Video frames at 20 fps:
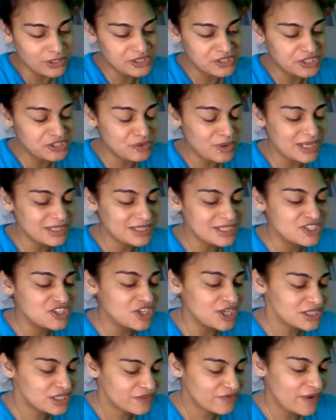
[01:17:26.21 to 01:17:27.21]
they're trying to
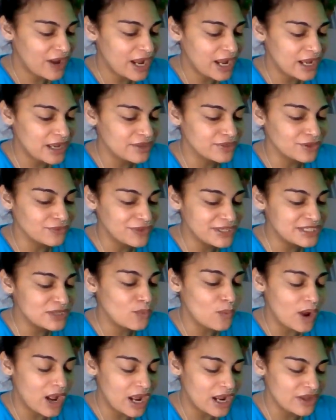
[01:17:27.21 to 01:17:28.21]
justify the reason
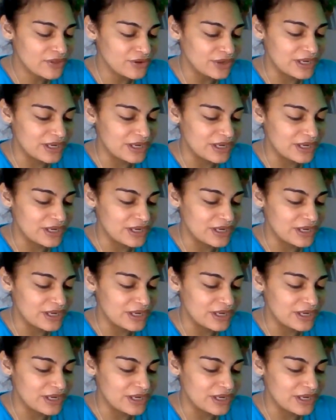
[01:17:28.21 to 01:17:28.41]
why they're